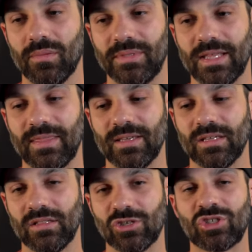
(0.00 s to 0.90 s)
But
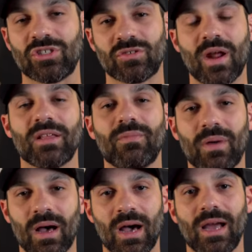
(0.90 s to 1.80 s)
the the strength
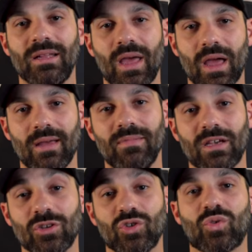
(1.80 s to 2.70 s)
behind that and the
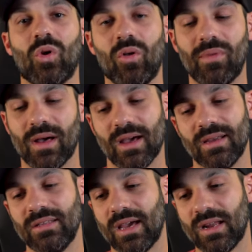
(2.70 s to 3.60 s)
control
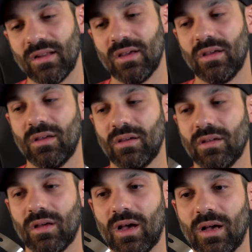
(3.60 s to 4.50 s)
behind that
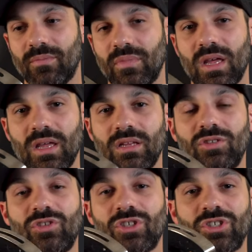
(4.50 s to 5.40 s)
um,
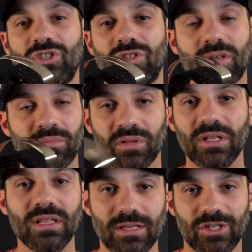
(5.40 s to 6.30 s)
just
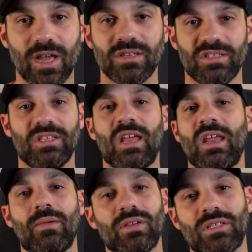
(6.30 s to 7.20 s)
completely changes the
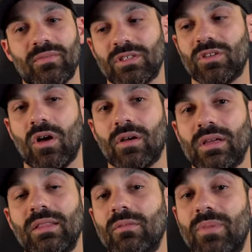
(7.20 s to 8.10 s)
dynamics of a song
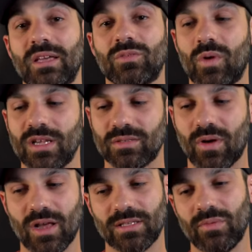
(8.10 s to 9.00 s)
in the best ways
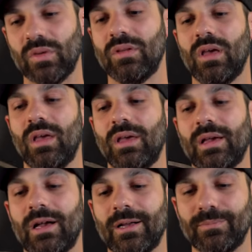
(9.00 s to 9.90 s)
possible.
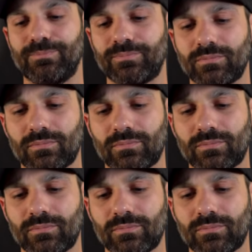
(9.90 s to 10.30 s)
Um,